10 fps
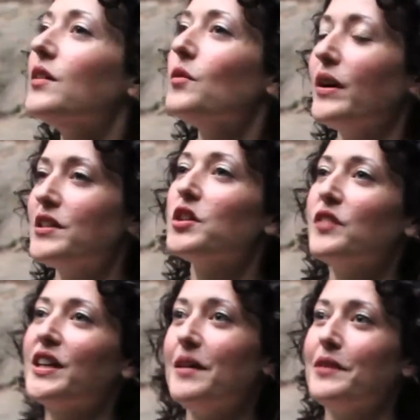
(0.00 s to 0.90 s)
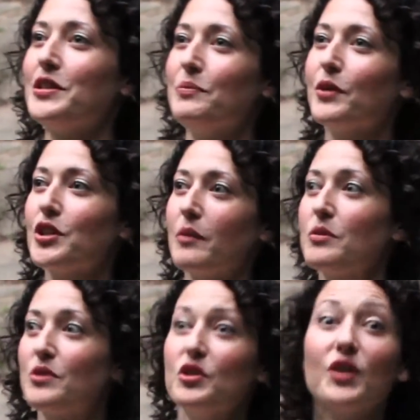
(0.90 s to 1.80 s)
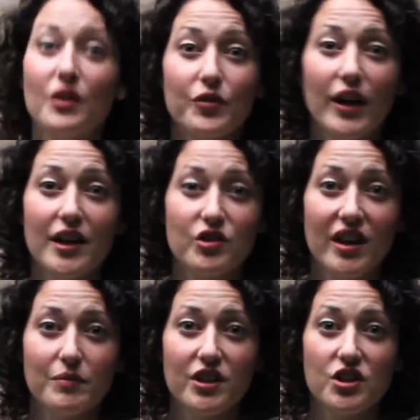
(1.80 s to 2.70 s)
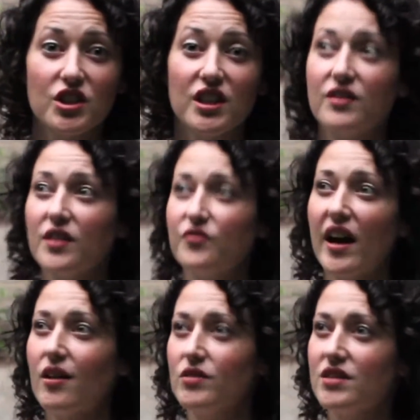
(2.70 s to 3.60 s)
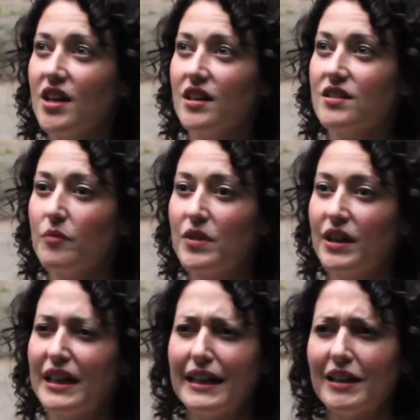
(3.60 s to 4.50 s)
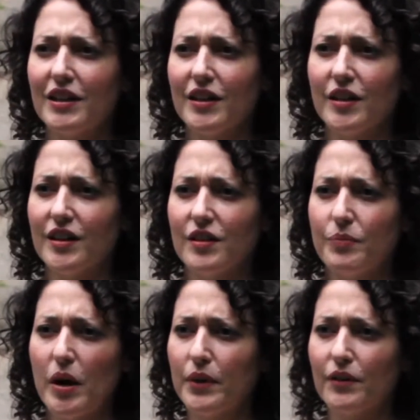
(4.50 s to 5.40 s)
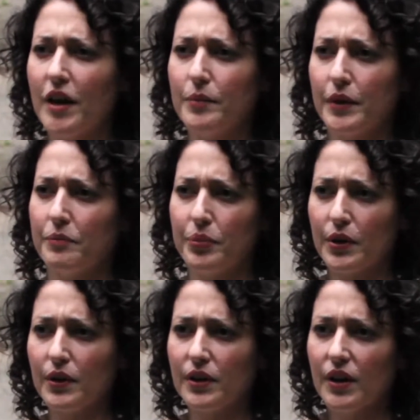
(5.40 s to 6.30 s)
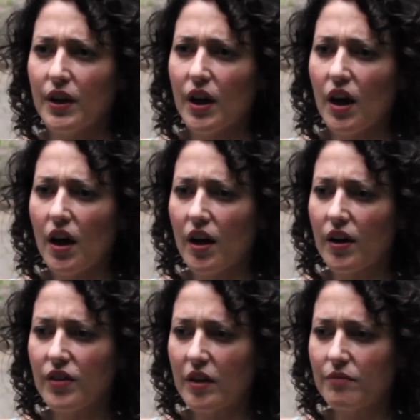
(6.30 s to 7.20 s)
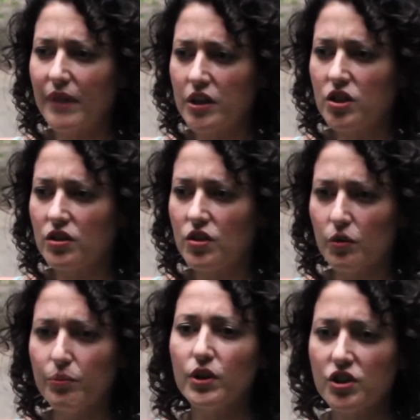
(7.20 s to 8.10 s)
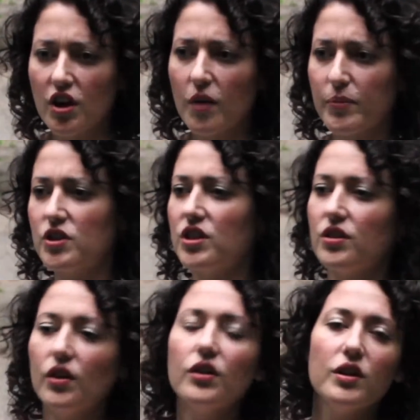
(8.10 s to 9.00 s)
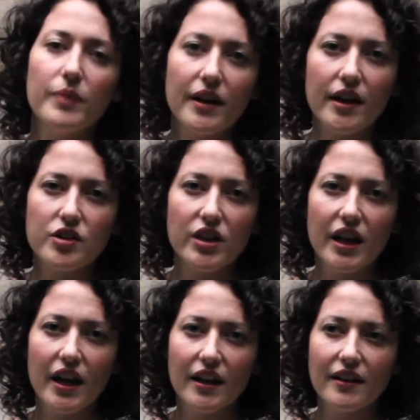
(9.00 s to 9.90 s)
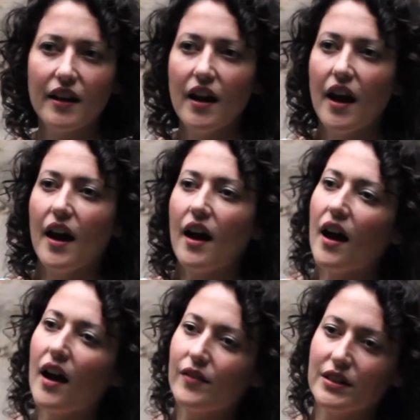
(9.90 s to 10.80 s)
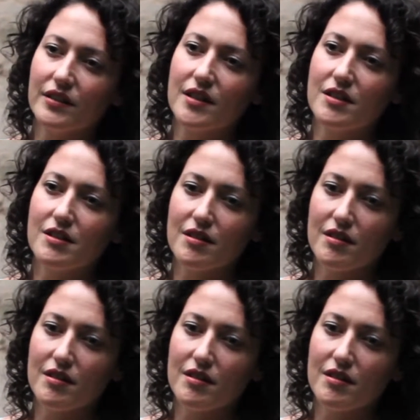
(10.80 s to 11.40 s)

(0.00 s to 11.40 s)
When Sylvia came into the bookshop, she was looking for Adrienne because she had found something in the public library book that mentioned her bookshop, and she had heard about Adrienne having this